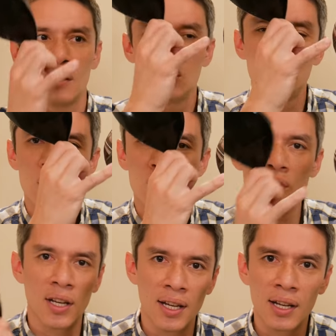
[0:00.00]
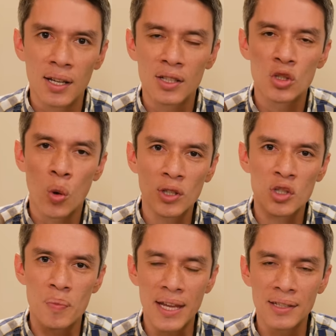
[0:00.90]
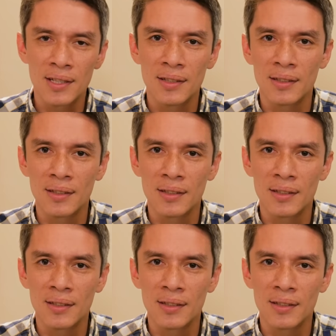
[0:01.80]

you use a Torx bit